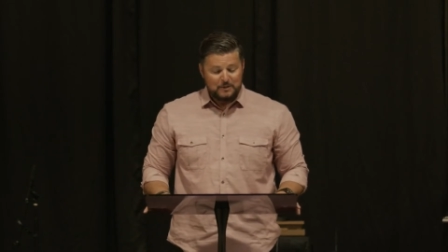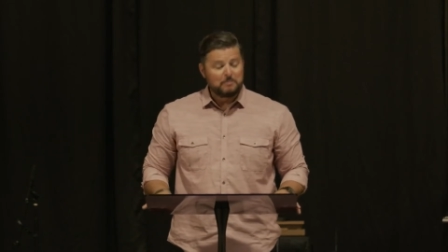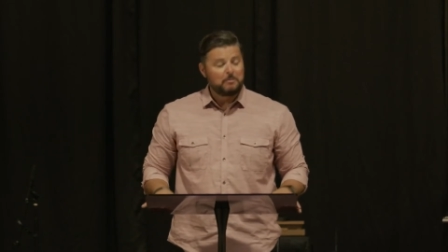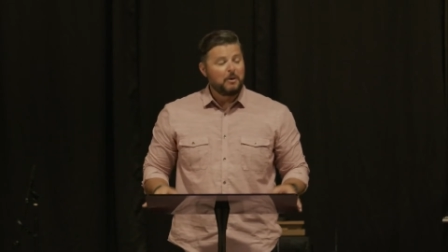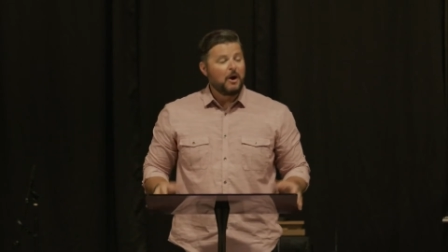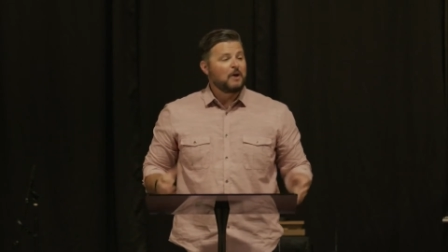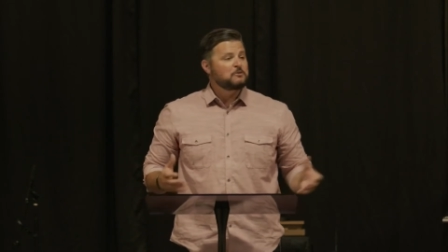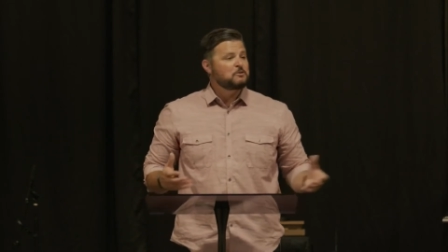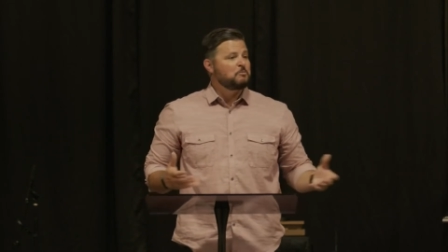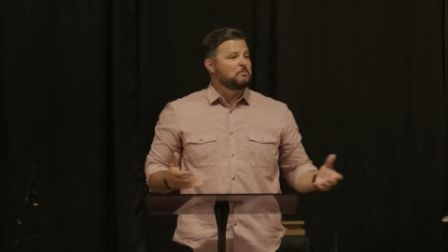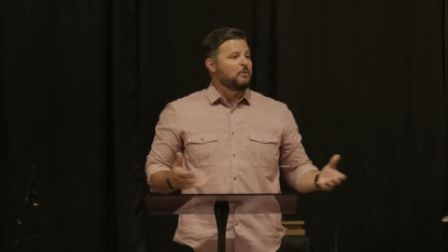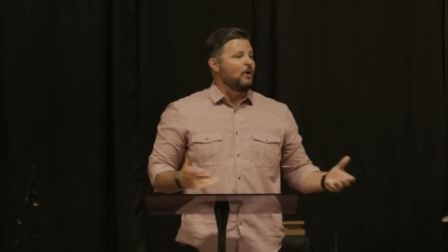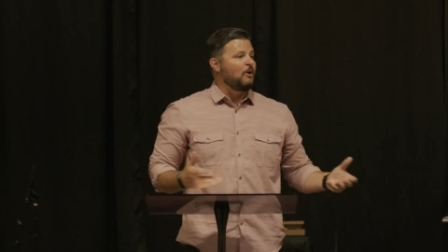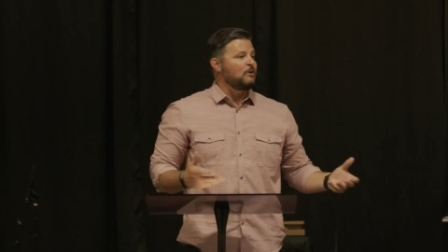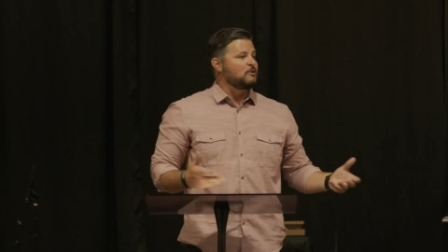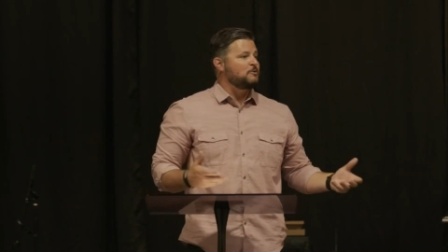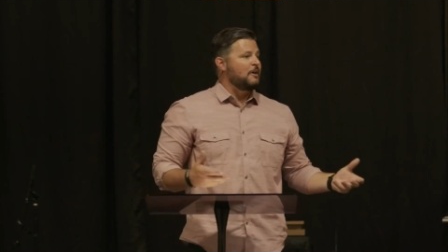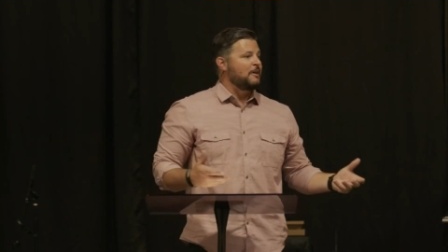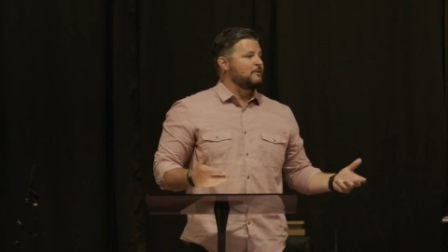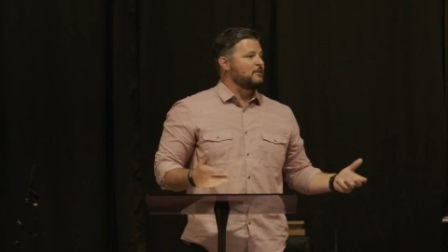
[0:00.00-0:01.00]
The Apostle
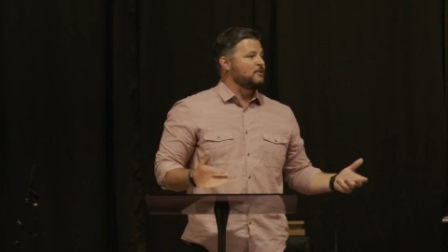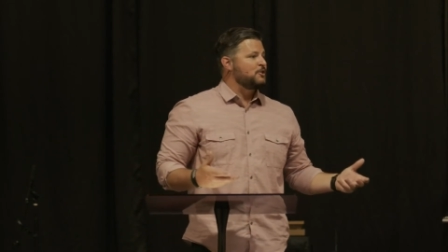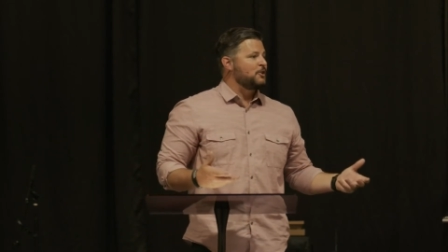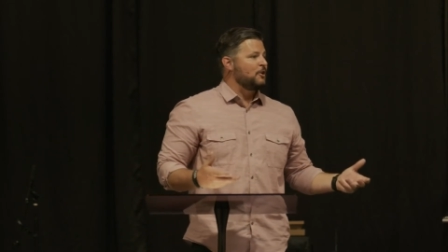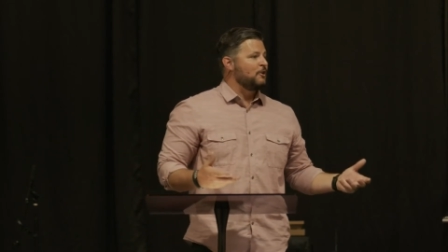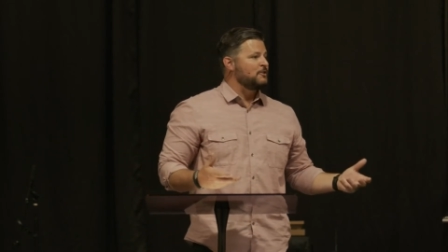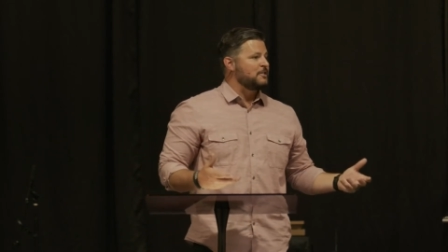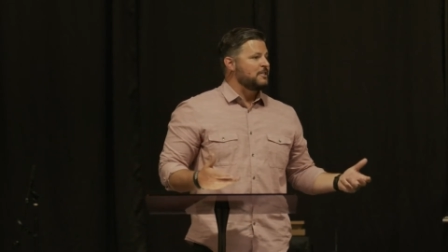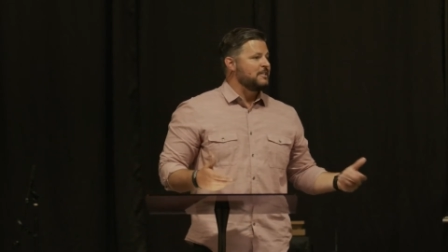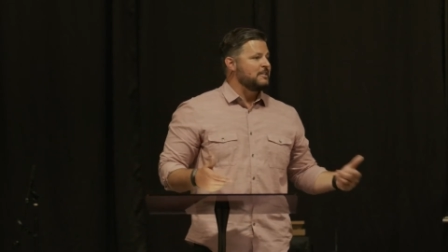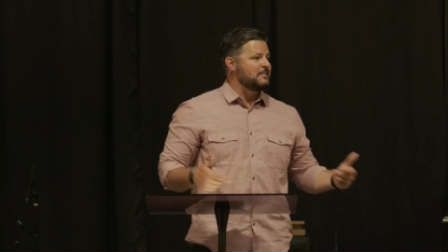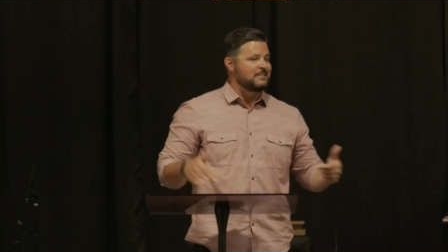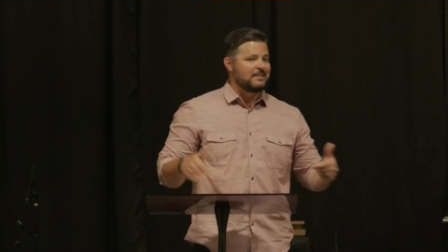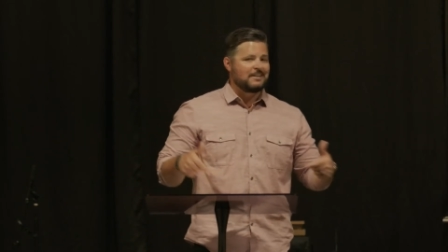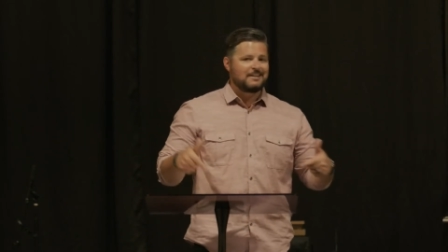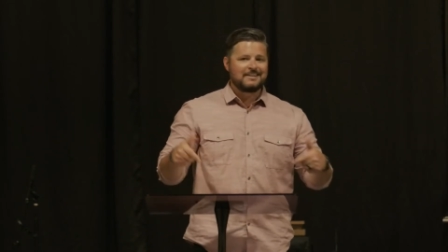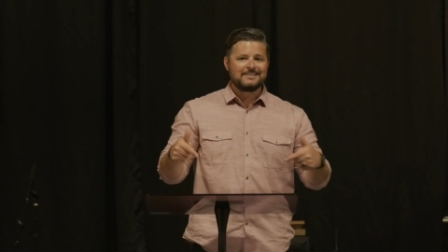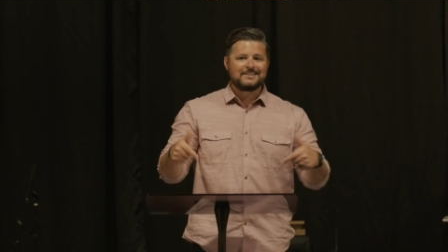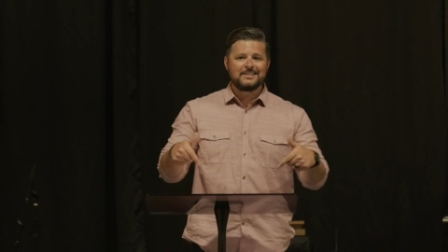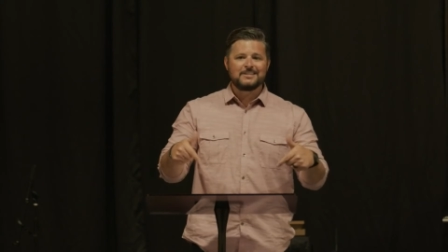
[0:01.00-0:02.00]
Paul is writing to church, and he
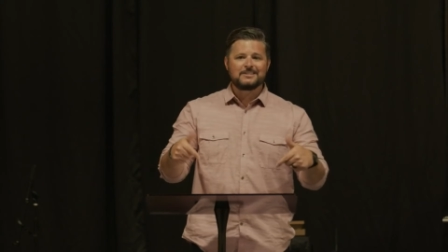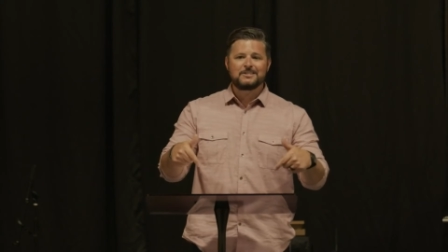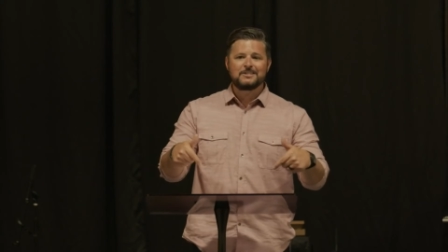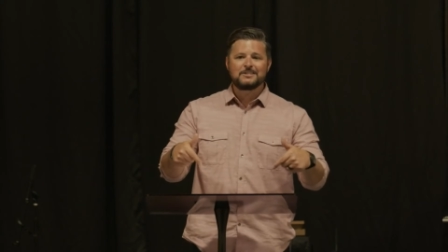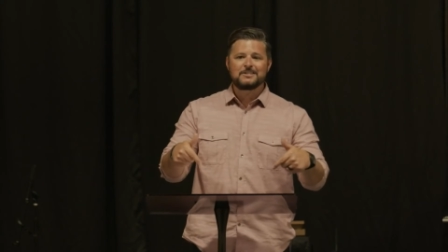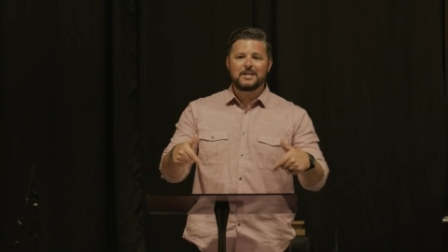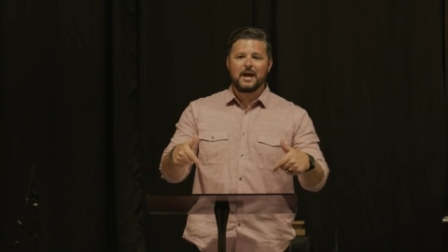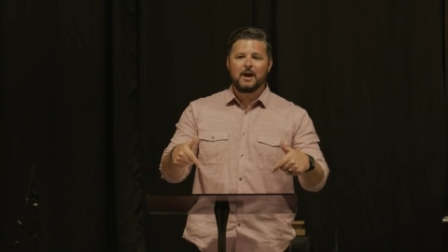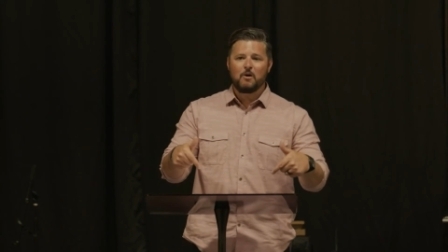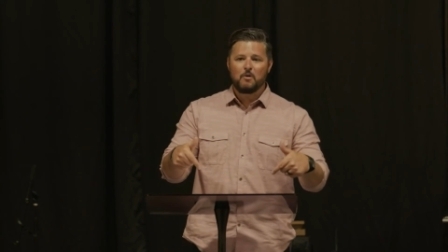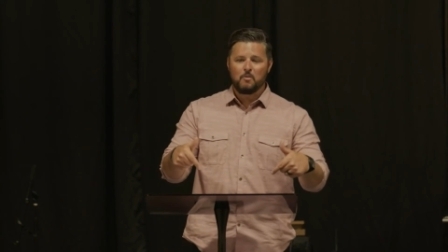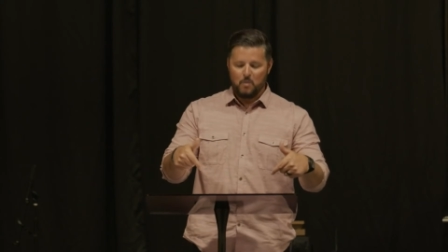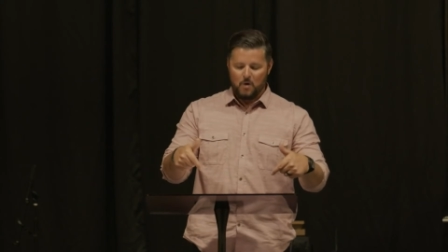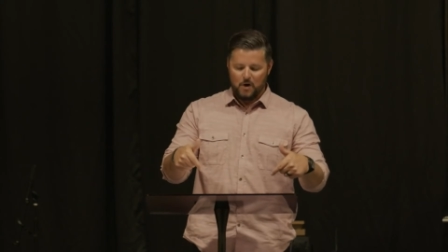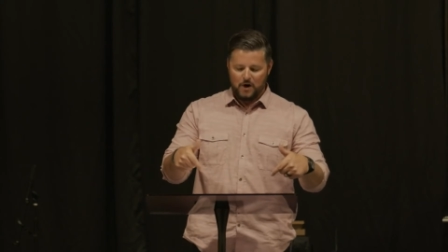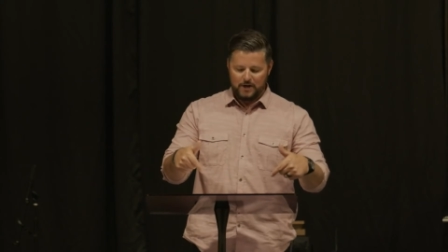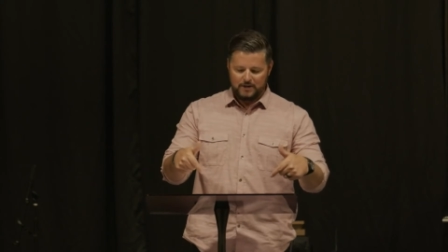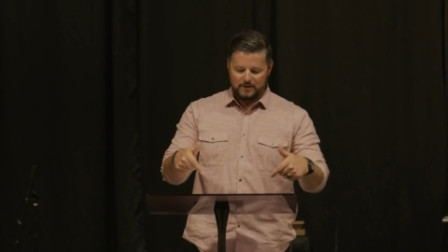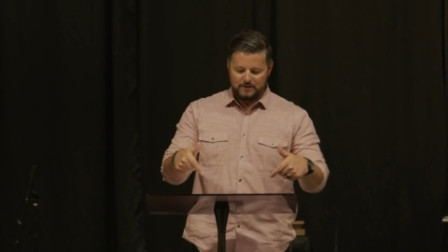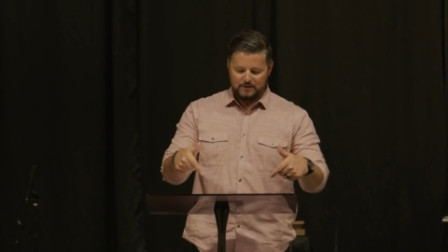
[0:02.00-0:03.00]
said, This is how
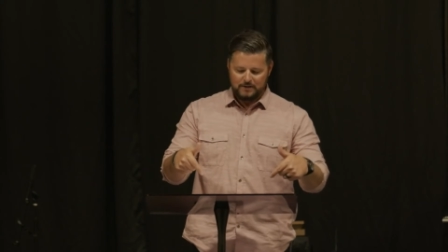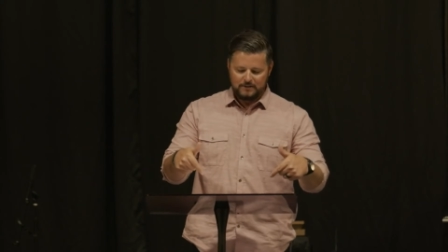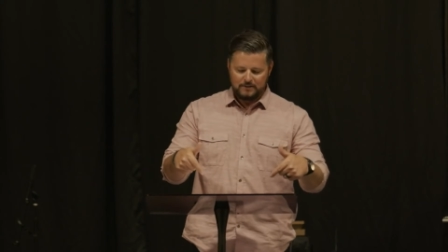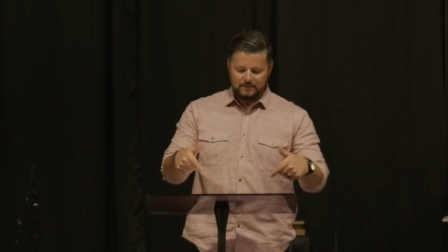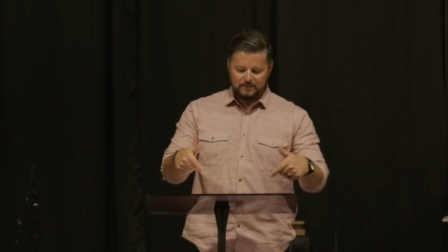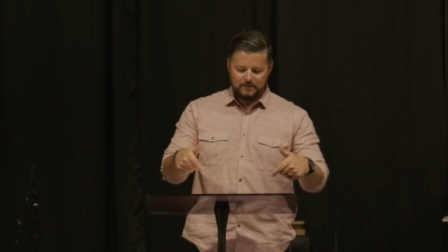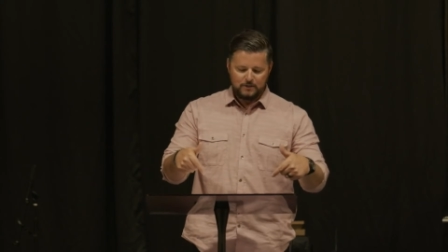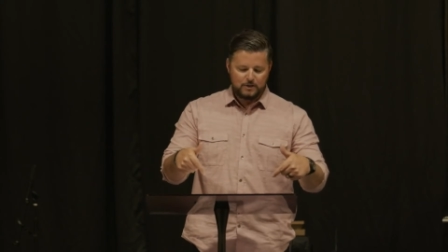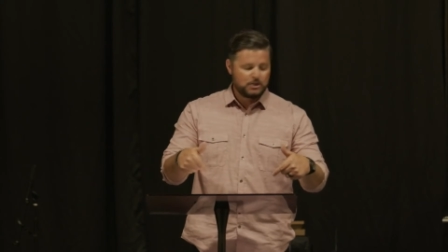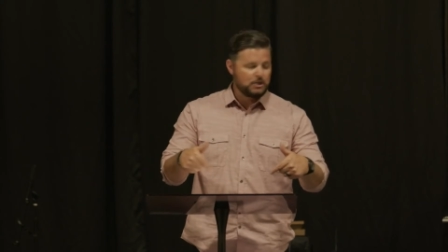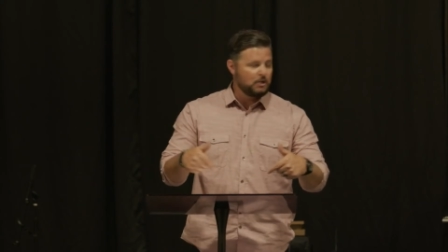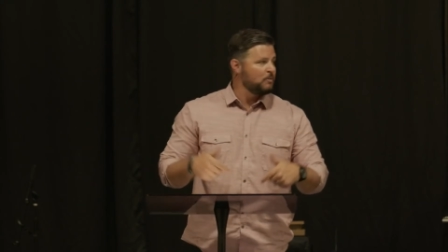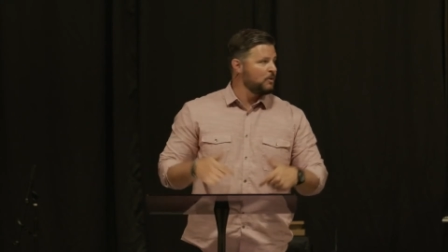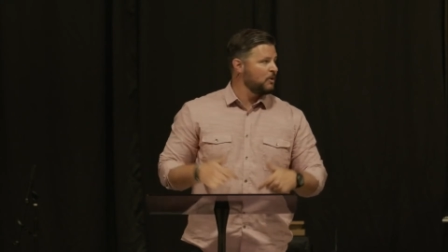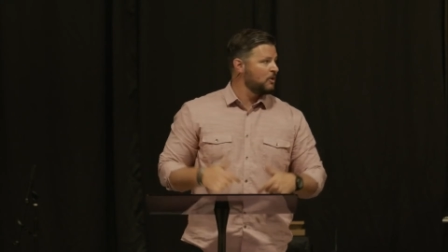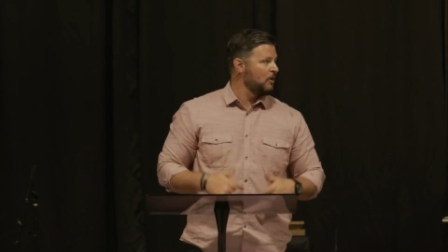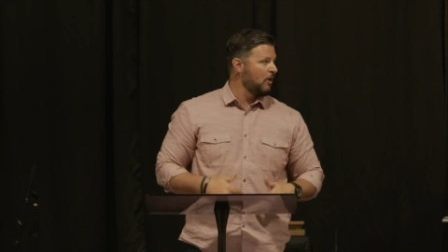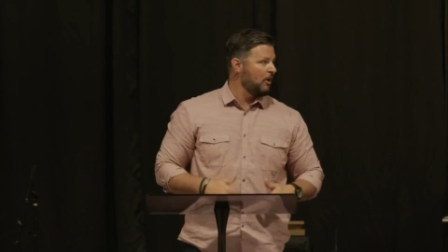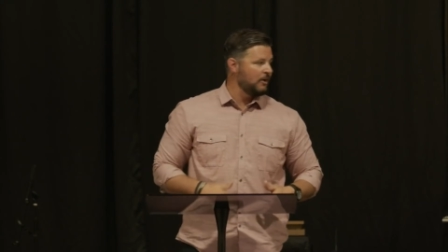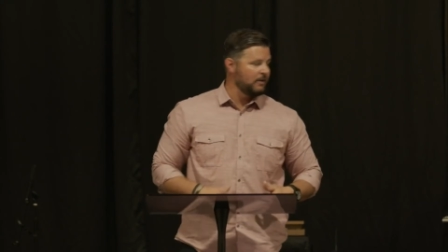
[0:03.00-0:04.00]
one should
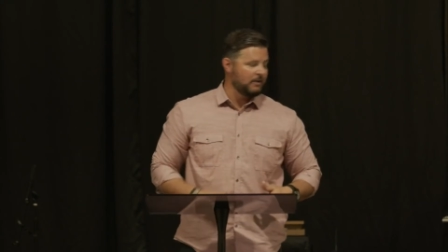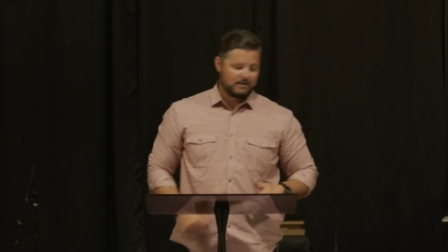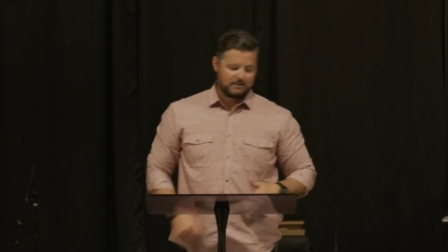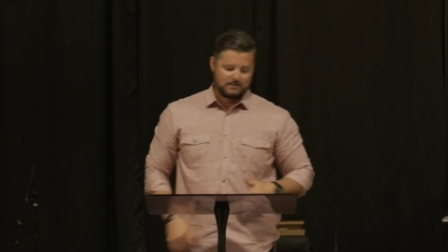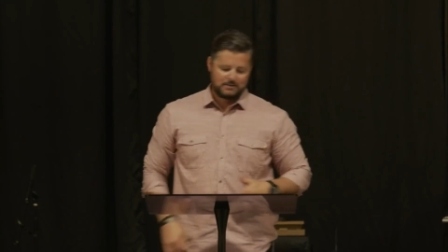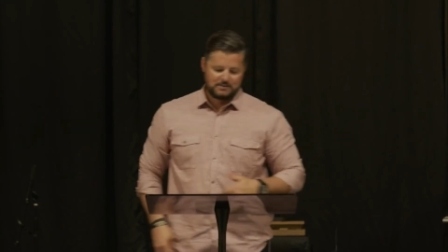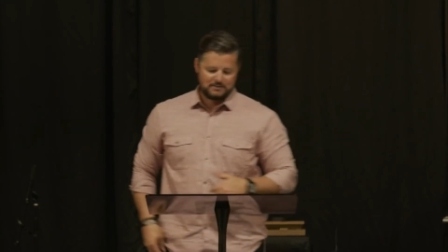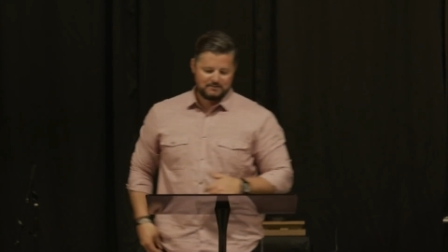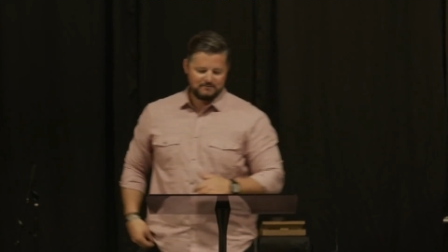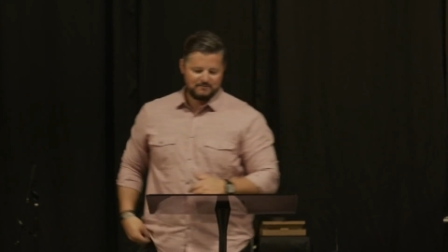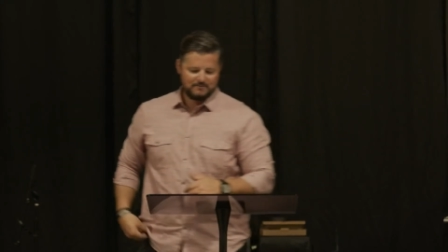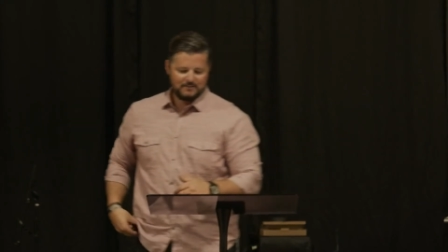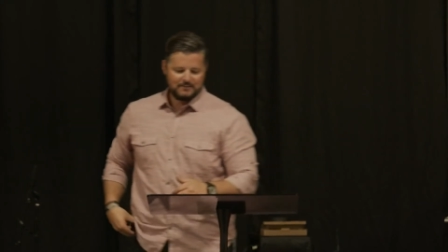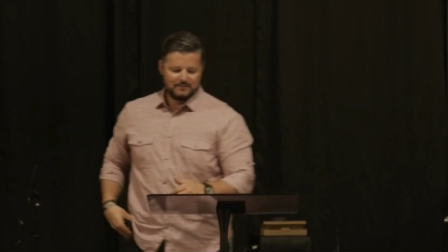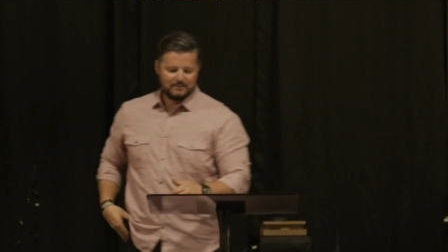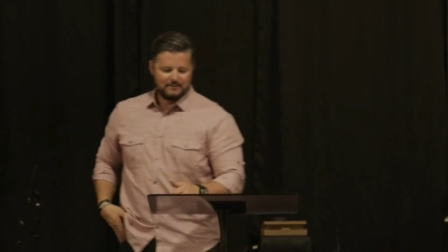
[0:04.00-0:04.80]
regard us